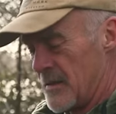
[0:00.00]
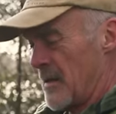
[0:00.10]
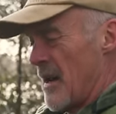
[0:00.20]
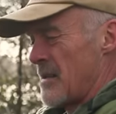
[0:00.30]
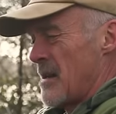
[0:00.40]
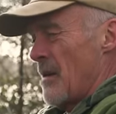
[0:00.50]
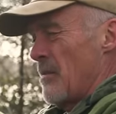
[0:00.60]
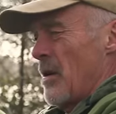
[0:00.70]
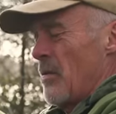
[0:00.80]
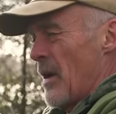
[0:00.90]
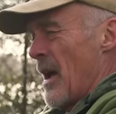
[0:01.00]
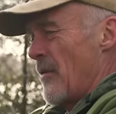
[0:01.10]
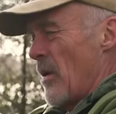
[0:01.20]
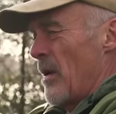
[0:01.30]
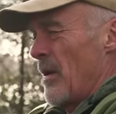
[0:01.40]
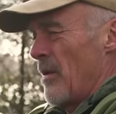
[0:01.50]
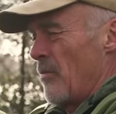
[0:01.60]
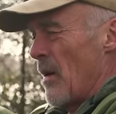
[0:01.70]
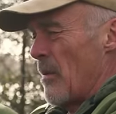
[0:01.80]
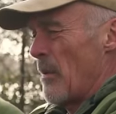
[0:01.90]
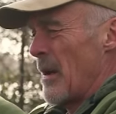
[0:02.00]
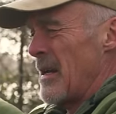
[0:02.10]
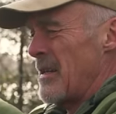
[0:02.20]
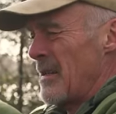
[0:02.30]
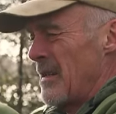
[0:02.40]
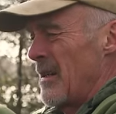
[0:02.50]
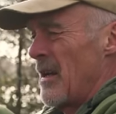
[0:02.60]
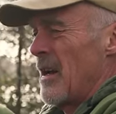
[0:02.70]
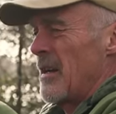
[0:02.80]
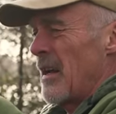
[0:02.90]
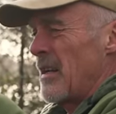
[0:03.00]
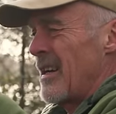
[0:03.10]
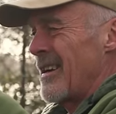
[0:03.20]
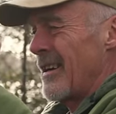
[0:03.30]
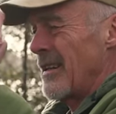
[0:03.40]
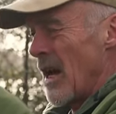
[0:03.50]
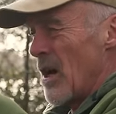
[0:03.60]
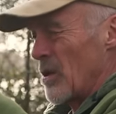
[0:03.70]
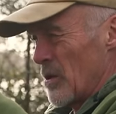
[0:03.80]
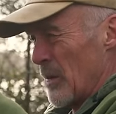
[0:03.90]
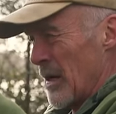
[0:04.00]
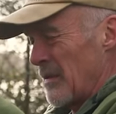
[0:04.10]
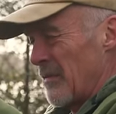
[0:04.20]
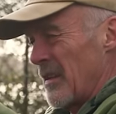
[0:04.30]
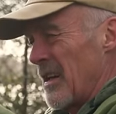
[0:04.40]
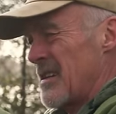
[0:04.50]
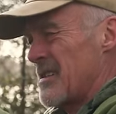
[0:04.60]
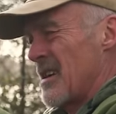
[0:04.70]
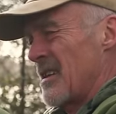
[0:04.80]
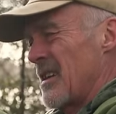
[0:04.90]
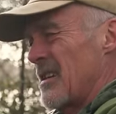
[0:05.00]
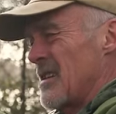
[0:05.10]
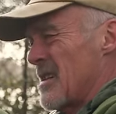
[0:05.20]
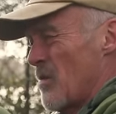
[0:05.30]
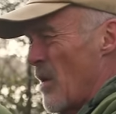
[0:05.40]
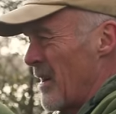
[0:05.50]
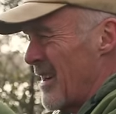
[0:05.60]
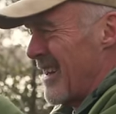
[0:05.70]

So next up, we have a rubber bead. Now you need a large bead for this. I think this one